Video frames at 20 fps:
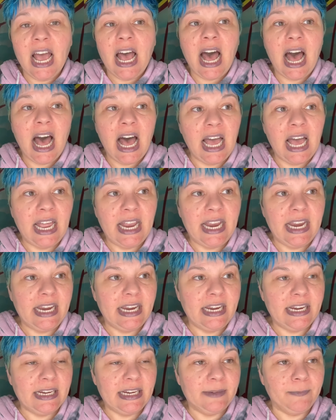
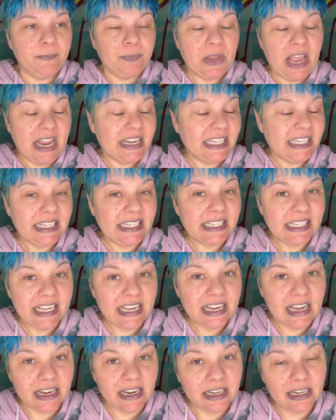I didn't
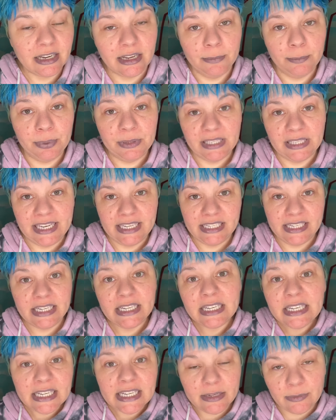see it
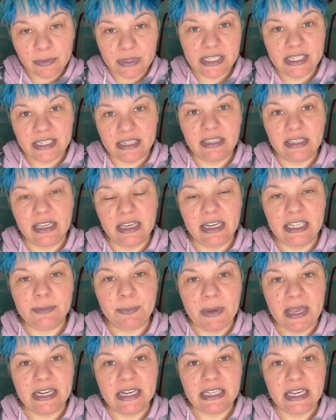completed. It was still in its
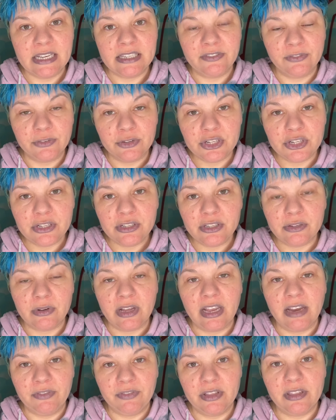beta test version, so
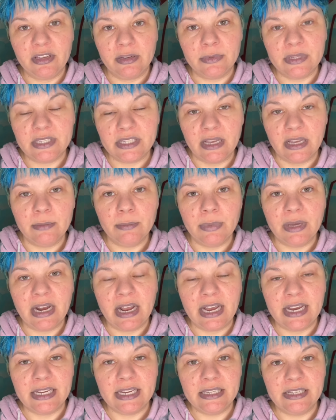not everything was done, but
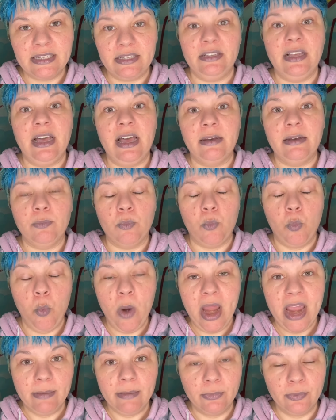I still had
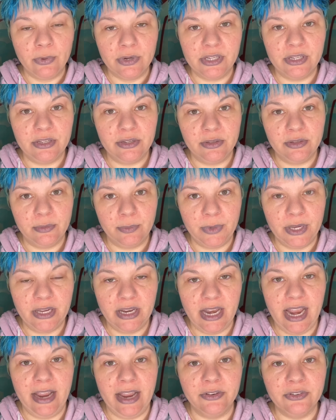way more to do than we could
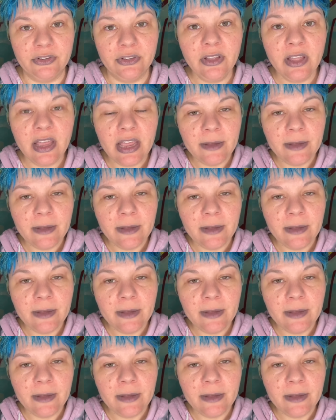handle.